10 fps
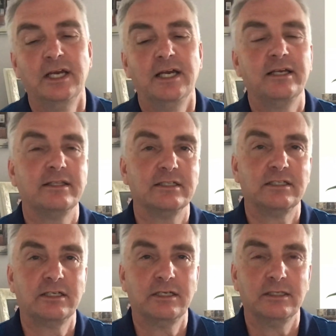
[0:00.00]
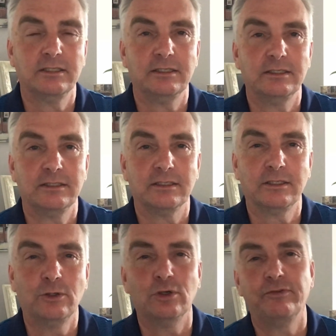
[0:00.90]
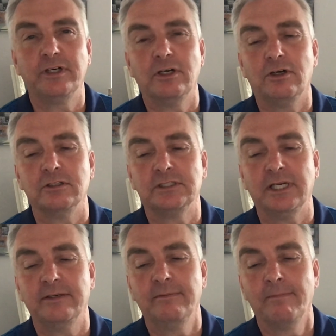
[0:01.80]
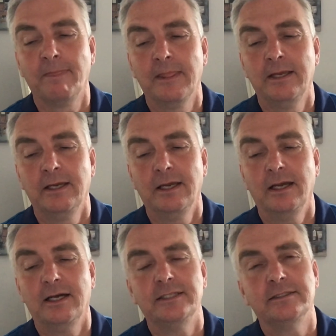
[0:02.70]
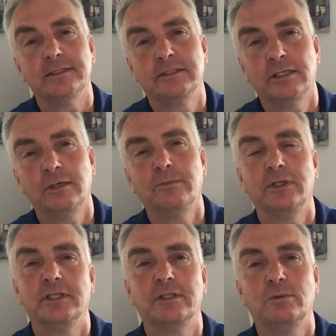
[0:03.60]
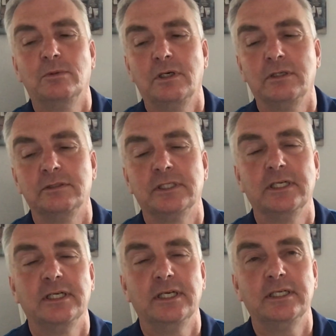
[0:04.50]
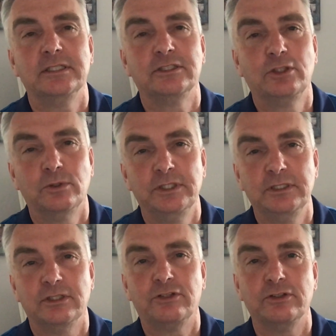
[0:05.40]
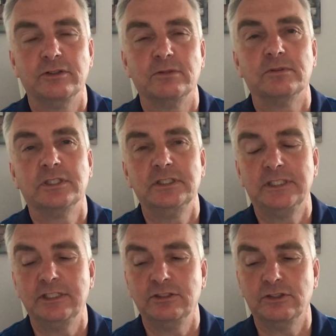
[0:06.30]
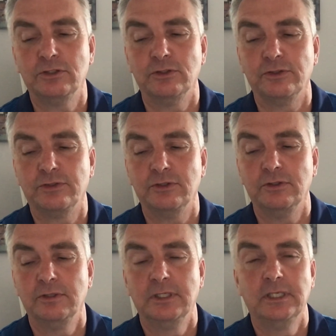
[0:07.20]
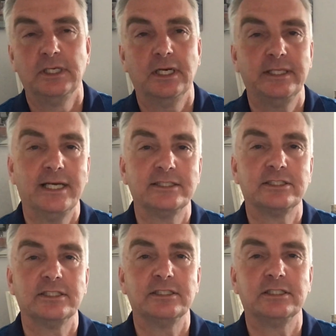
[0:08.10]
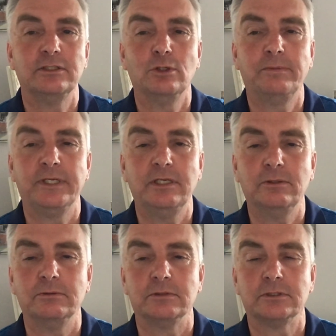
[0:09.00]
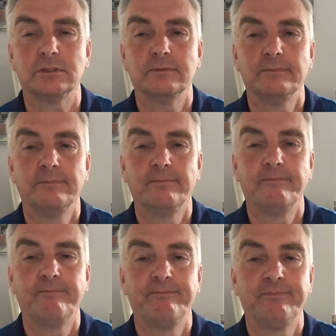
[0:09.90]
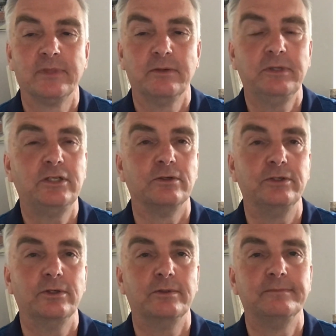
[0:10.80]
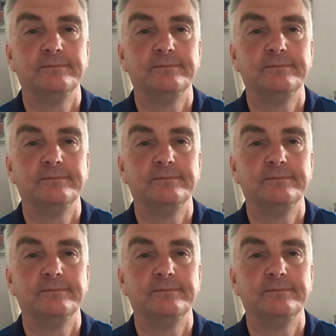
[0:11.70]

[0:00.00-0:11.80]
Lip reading: the COVID lockdown and the turmoil that the world is going through and will continue to go through. And the answer is that nobody knows. We don't know.